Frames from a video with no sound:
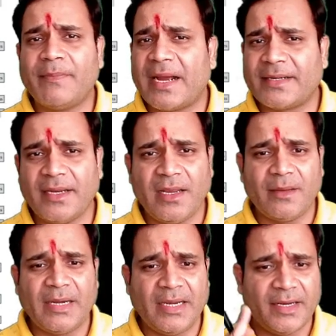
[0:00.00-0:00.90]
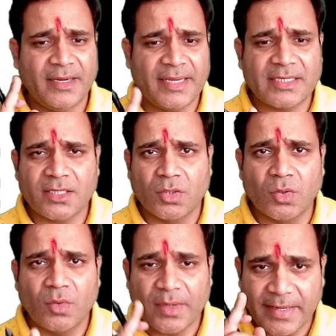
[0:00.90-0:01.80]
Bacteria, my dear. Yes or
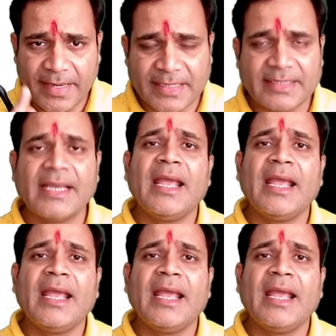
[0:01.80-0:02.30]
no? Yes.